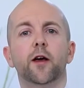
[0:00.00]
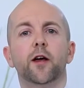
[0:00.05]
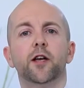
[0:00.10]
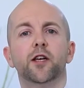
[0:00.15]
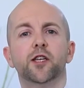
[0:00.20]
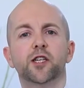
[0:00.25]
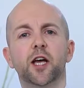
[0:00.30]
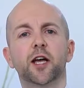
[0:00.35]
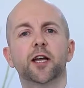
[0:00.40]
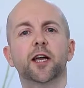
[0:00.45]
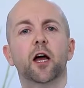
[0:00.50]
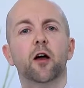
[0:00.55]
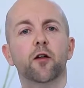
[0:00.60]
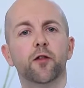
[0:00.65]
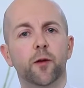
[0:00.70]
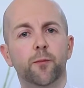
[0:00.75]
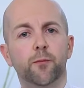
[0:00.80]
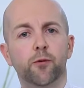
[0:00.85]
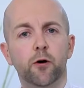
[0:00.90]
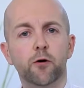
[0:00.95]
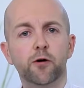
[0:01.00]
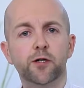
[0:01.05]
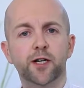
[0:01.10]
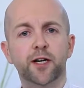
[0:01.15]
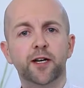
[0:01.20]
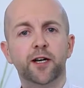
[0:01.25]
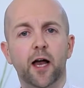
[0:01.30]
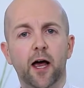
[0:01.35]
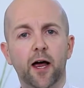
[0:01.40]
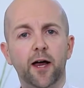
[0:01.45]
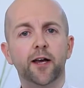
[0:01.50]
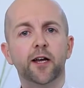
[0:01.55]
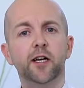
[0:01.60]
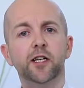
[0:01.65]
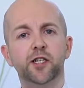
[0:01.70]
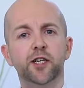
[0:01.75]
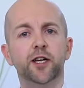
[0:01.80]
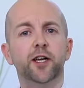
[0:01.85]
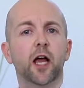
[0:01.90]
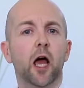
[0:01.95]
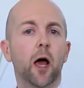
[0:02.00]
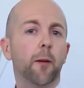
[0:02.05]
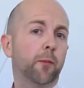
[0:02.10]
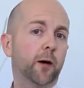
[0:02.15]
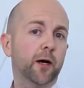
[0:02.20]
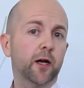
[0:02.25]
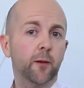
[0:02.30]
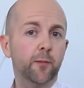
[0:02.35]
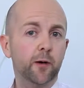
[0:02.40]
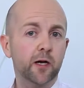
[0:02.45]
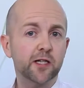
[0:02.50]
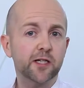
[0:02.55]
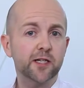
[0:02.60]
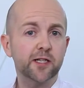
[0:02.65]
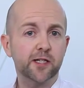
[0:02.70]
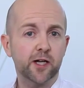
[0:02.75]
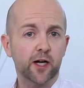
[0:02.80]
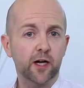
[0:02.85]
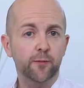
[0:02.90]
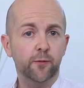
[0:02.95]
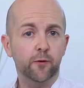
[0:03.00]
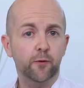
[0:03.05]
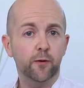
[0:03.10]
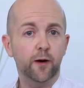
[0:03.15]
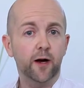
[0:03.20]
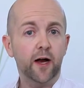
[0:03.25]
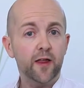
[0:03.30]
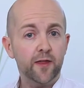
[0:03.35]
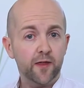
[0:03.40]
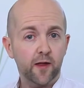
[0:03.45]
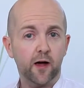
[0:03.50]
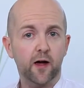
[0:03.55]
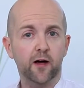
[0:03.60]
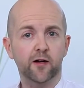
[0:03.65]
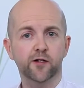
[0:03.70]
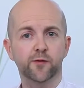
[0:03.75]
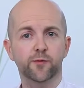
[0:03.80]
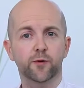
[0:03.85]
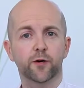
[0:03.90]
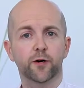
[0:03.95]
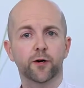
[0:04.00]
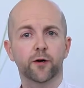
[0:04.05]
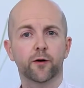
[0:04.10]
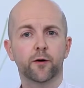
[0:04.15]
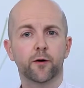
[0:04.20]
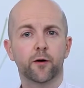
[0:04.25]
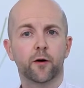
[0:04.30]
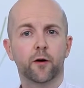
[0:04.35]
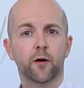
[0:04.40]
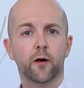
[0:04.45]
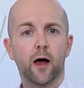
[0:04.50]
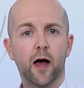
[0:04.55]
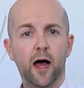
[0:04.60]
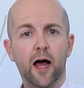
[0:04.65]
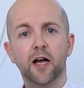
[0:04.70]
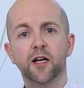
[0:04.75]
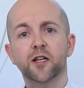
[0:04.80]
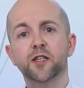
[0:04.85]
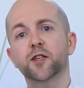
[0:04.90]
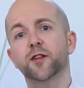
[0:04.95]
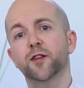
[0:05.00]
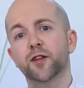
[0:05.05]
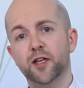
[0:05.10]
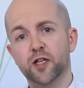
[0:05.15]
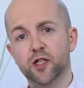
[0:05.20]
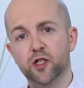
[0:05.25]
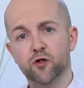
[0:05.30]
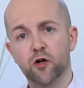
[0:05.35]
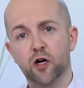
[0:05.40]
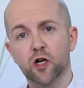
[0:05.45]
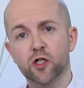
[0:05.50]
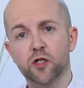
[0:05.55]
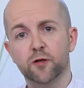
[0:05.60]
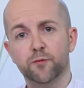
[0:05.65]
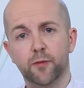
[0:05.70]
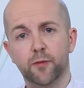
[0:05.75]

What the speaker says: Check out the protein A and G applicability table in the handbook and the instruction